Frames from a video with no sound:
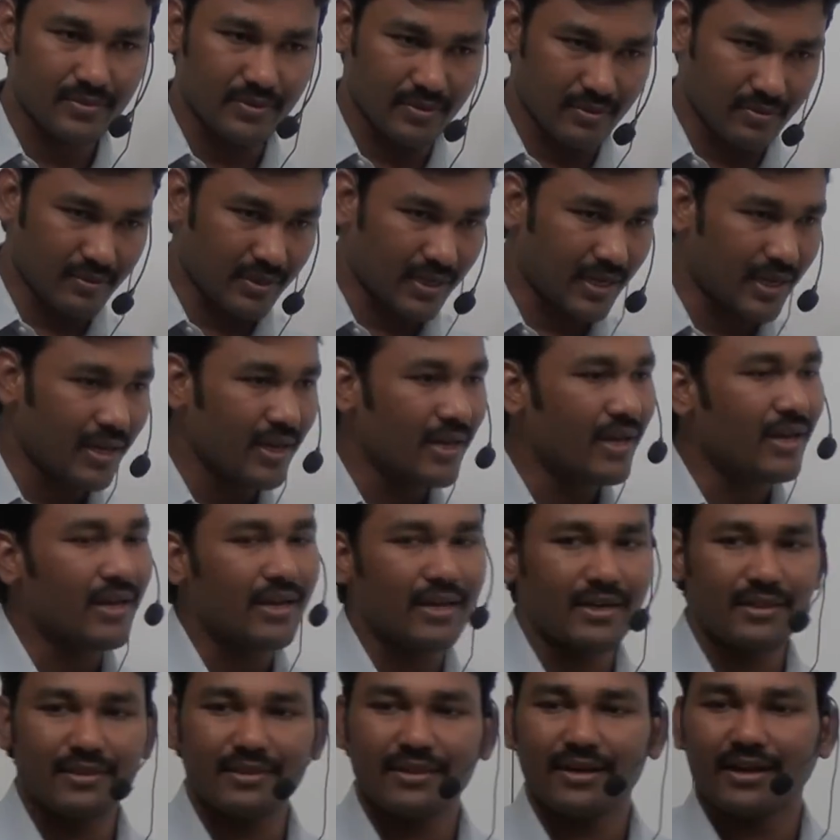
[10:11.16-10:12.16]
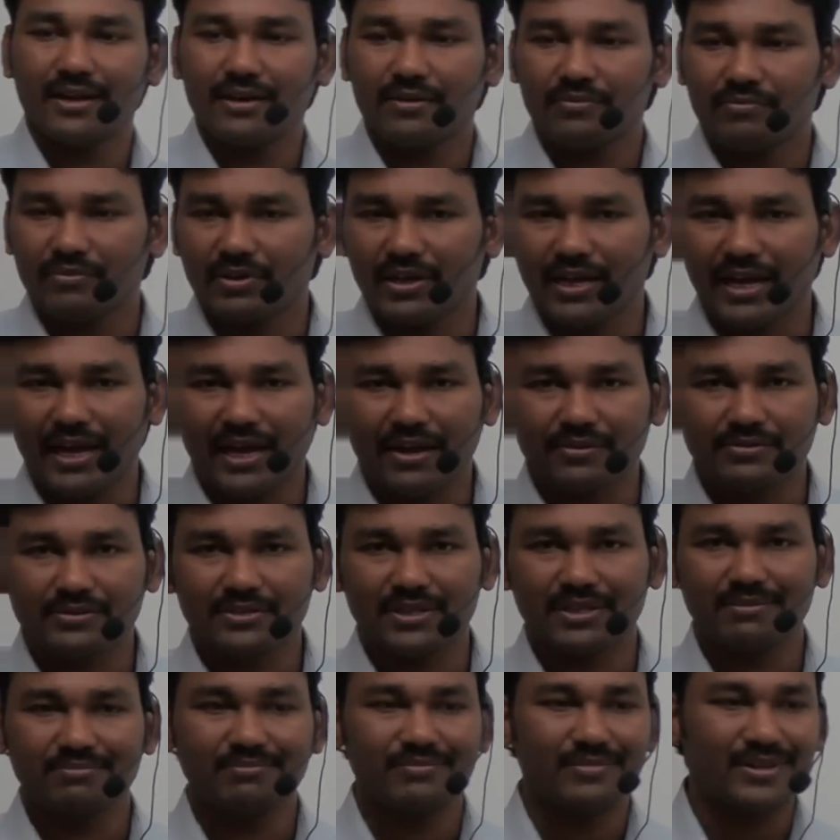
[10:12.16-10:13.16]
Okay, in that we have
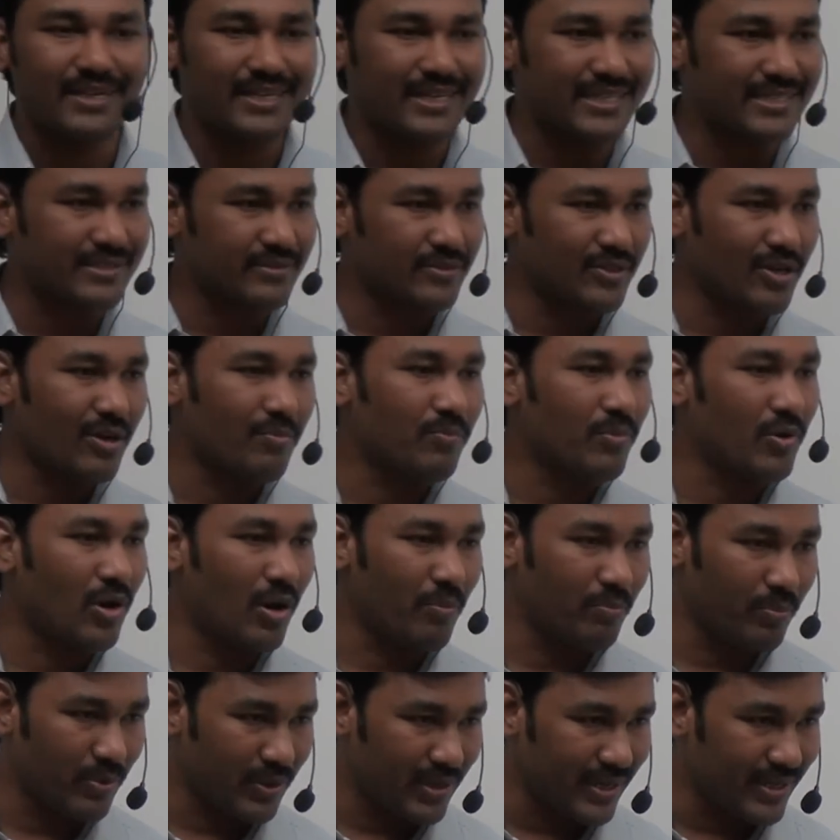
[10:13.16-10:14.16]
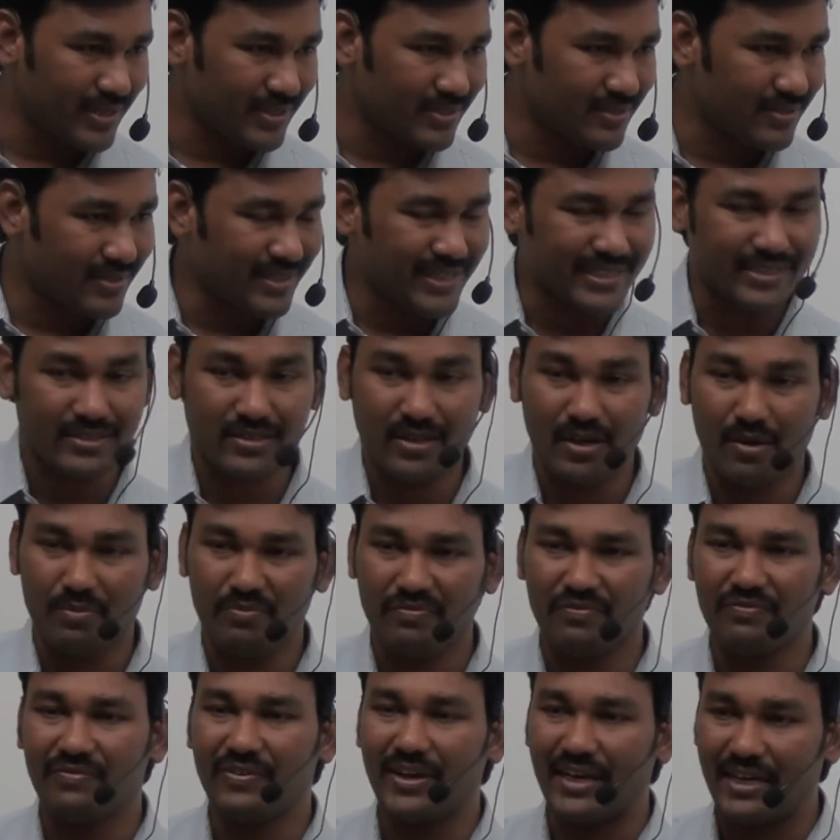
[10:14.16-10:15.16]
some desktop components, desktop
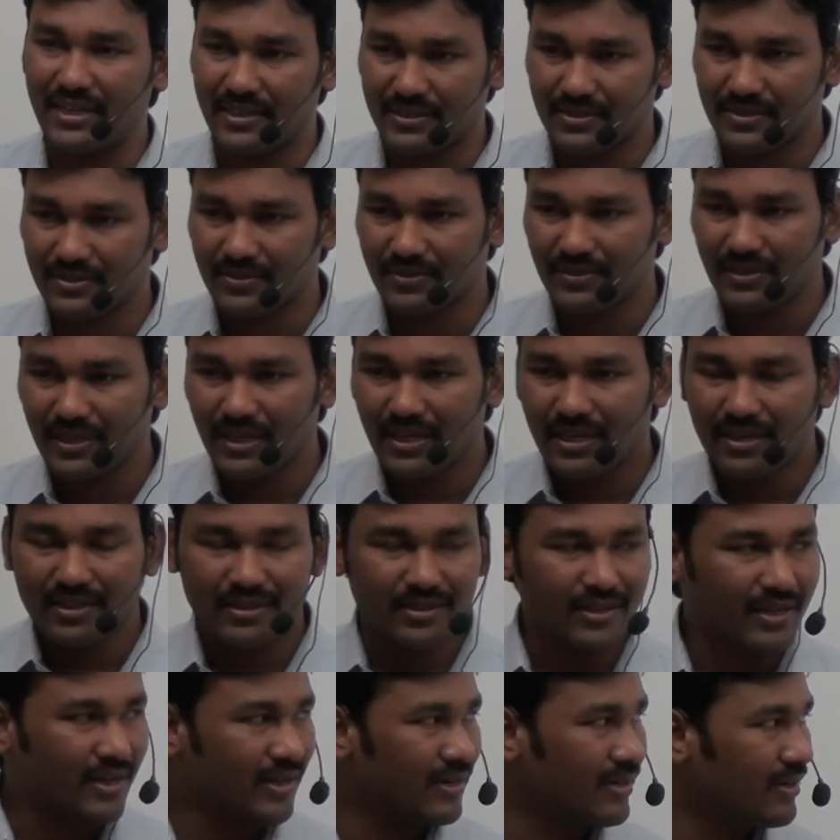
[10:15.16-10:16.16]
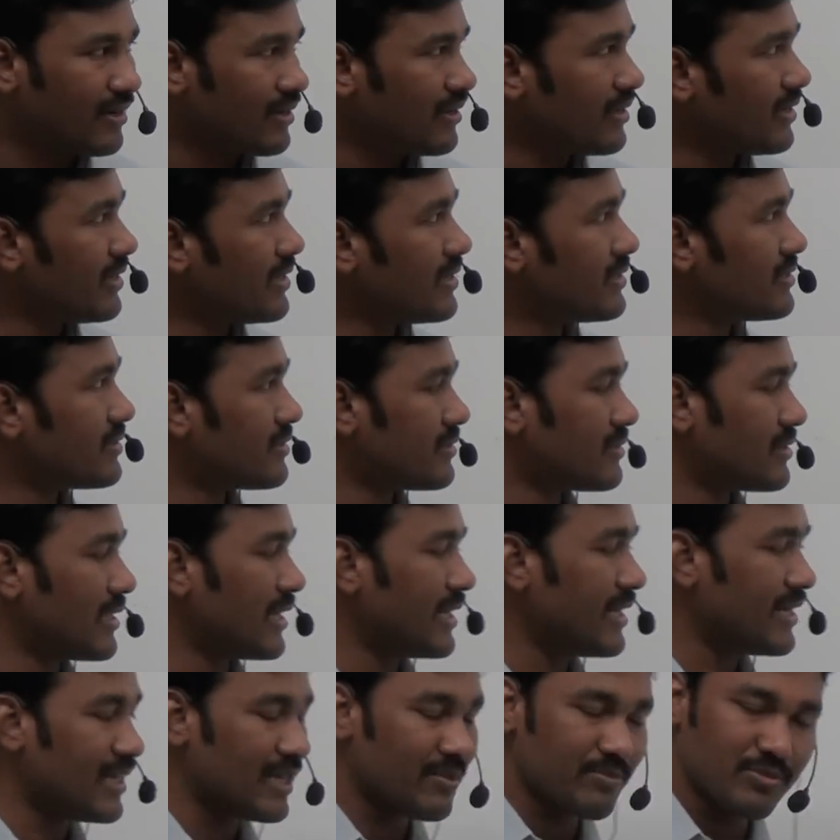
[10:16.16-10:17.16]
fields. Then is
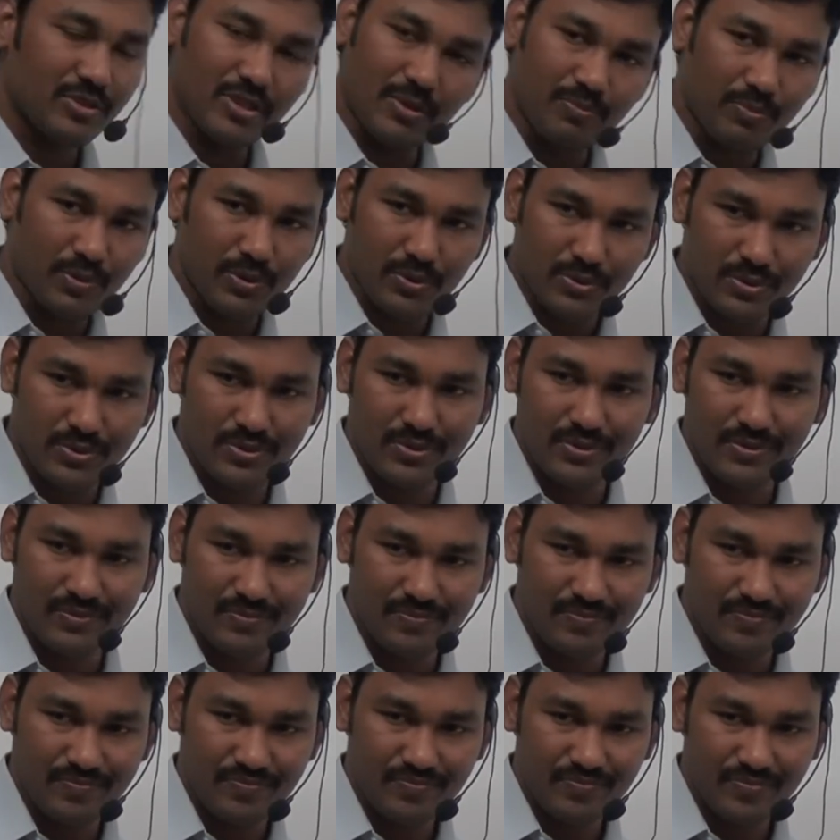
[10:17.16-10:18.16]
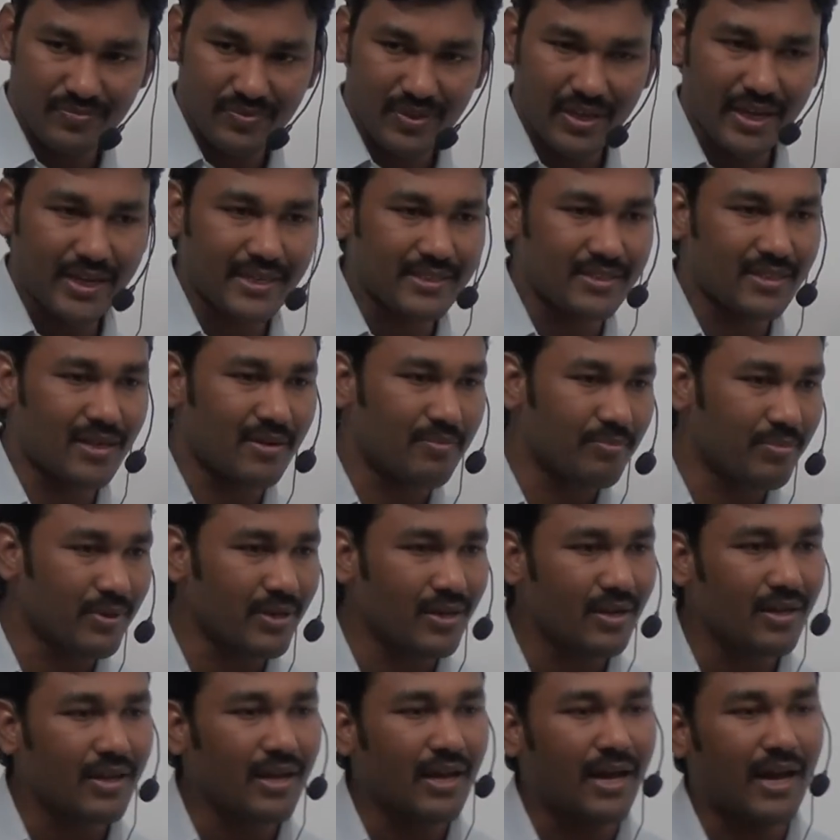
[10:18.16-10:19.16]
Selenium supports? Example,
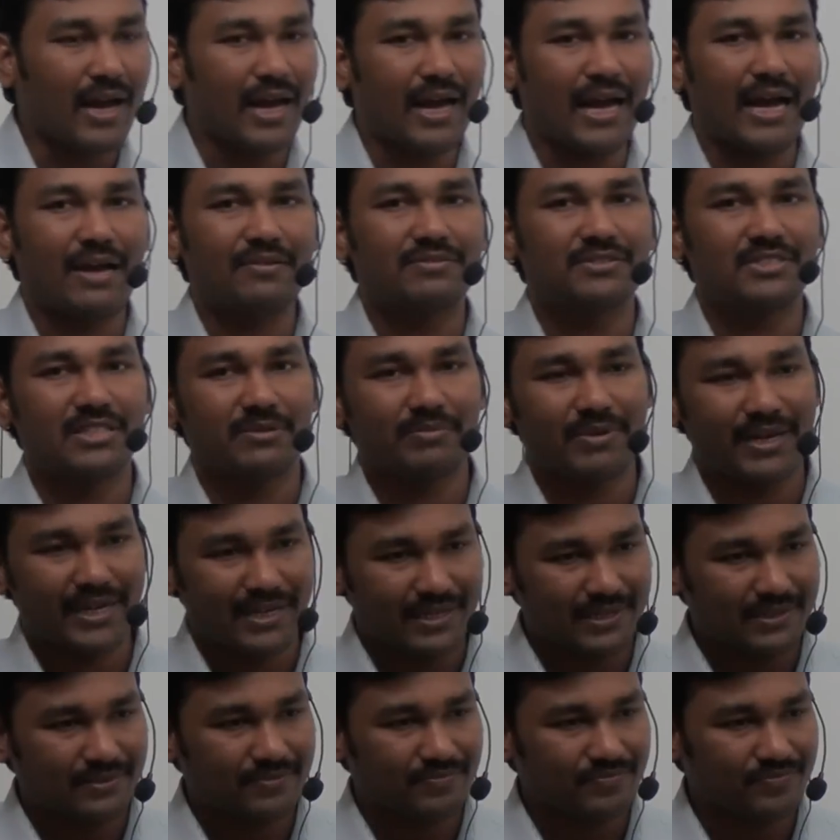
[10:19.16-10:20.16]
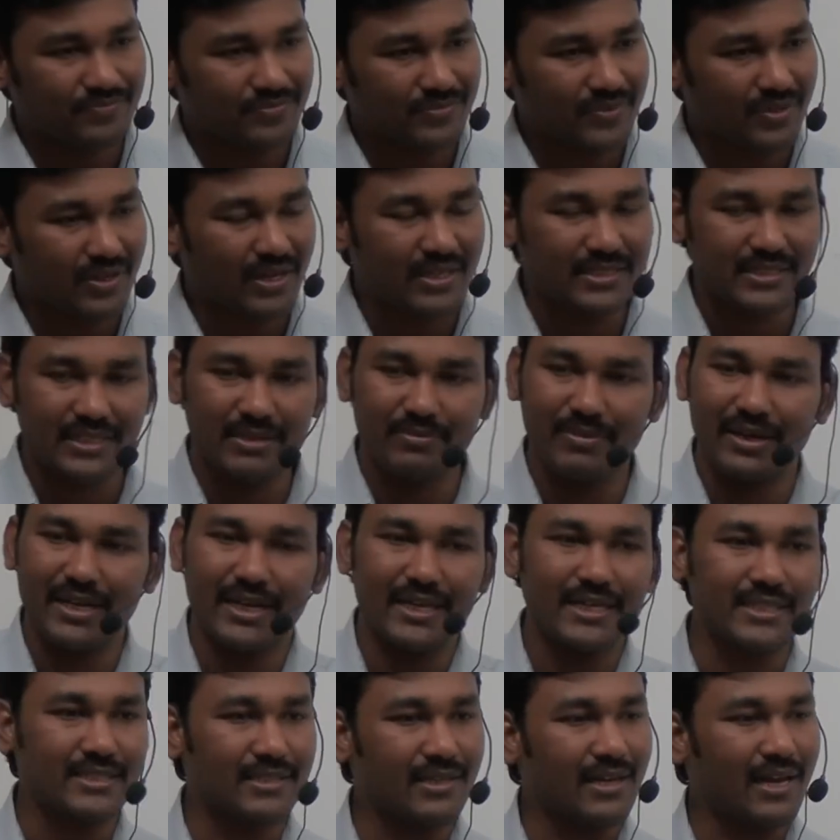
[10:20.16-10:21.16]
I have Gmail. Okay, Gmail
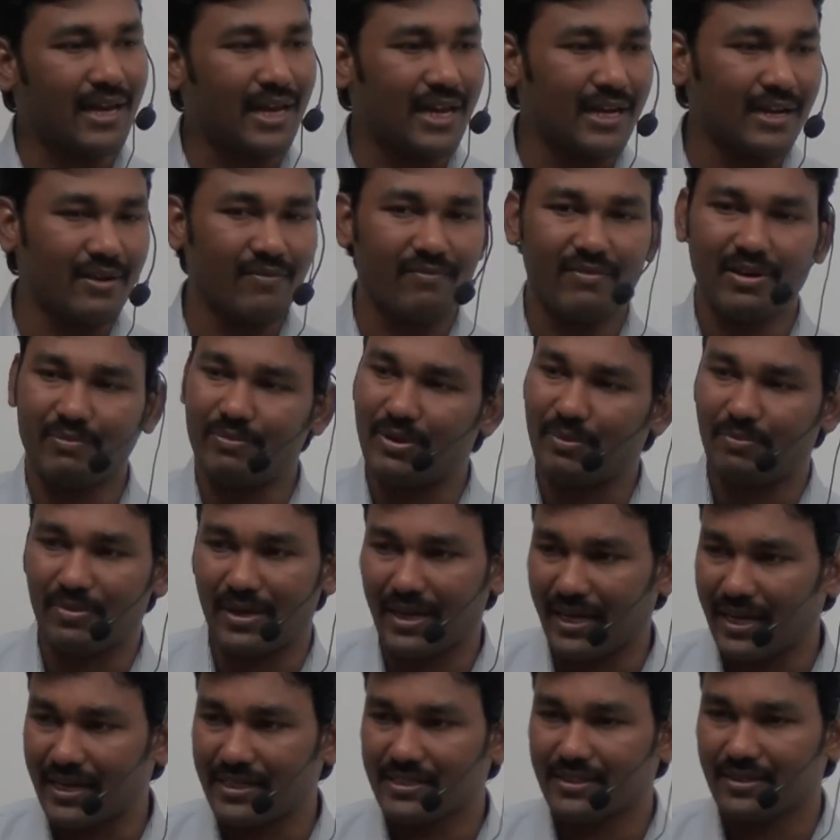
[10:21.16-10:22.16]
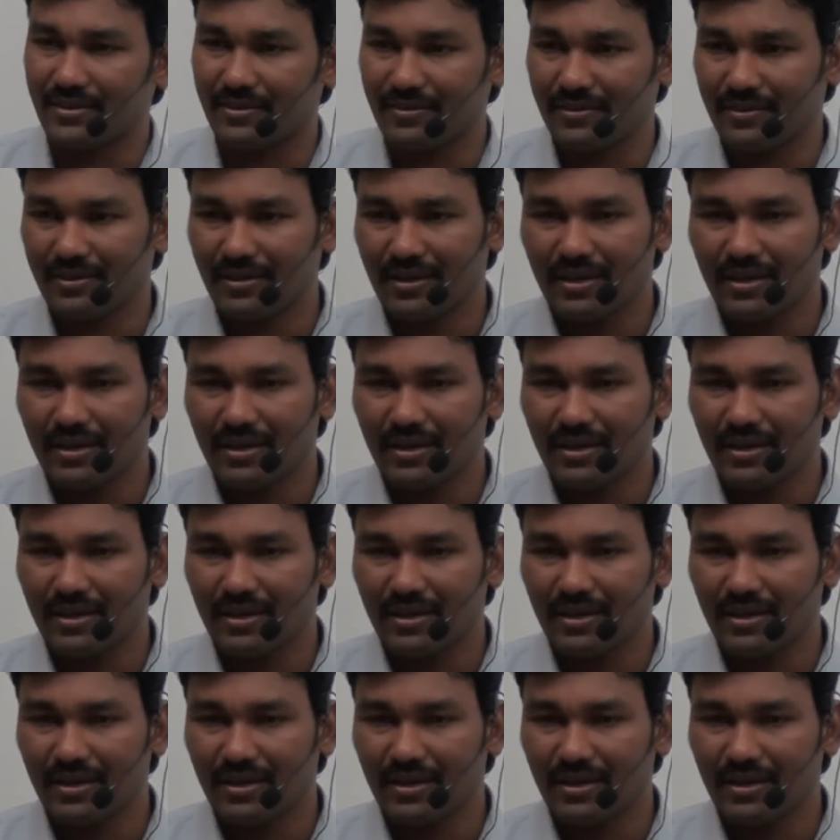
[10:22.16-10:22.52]
is an web application.